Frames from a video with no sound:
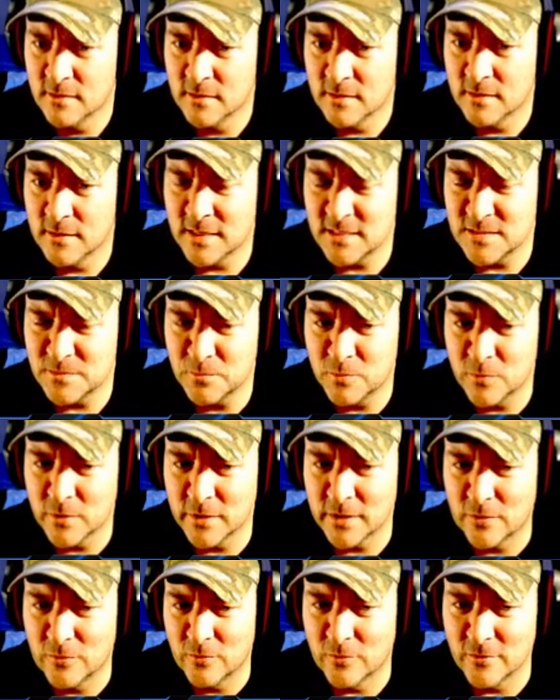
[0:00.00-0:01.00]
That's pretty
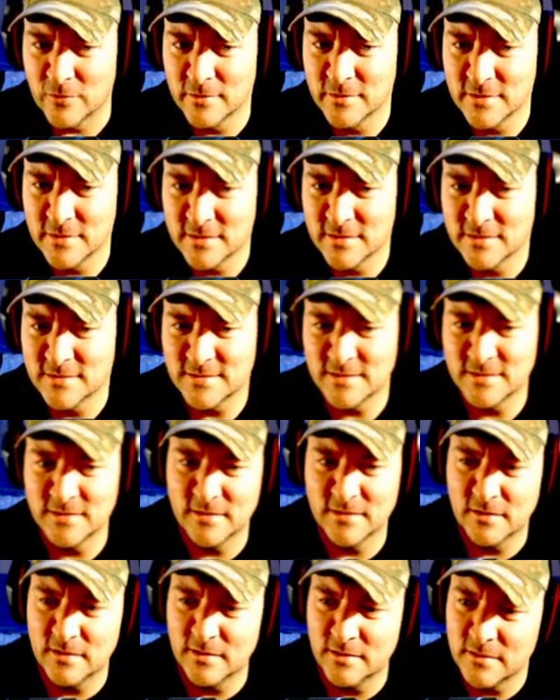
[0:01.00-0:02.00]
cool. That's
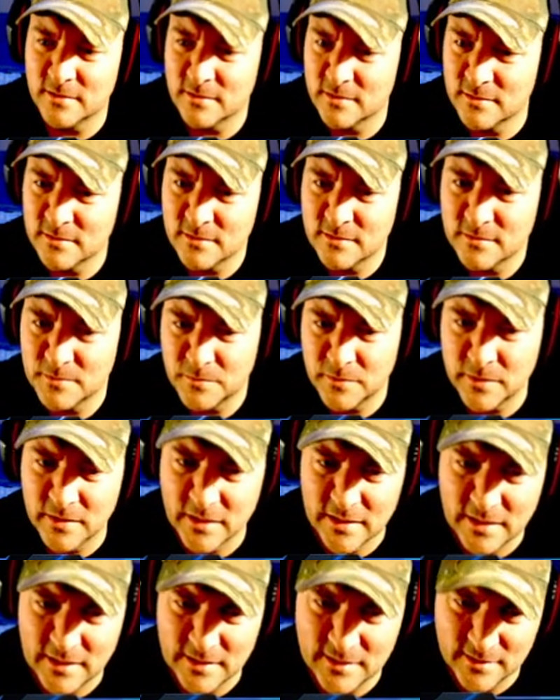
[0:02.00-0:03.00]
pretty
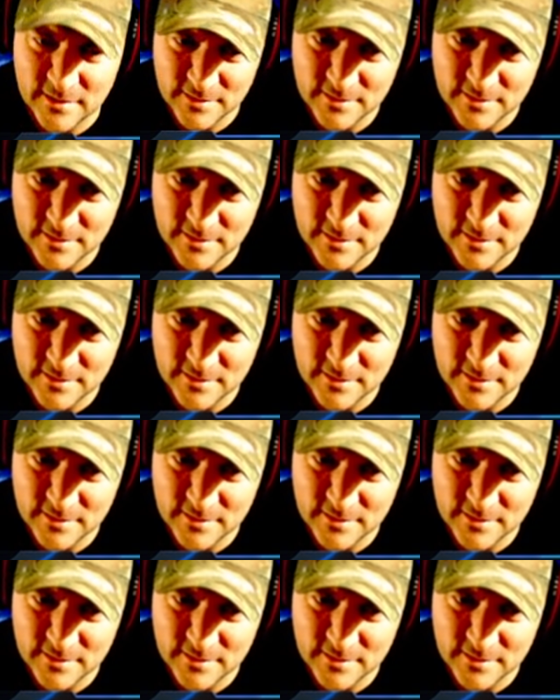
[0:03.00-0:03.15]
neat.